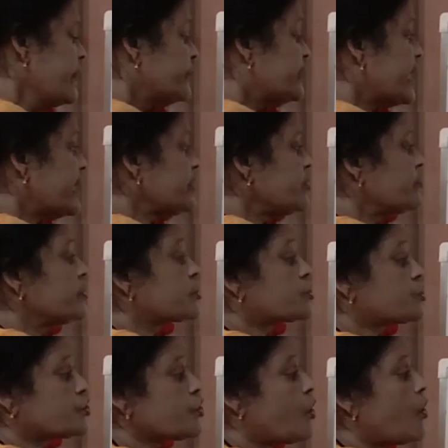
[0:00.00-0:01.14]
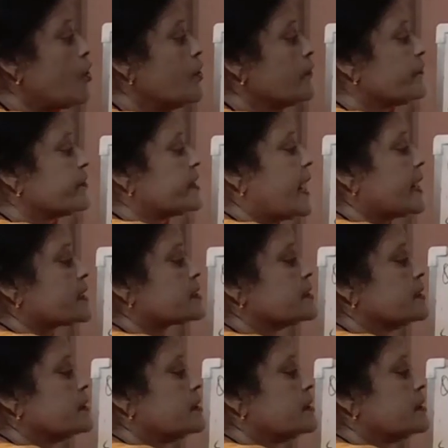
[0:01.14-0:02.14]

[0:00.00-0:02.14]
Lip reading: Then you will show that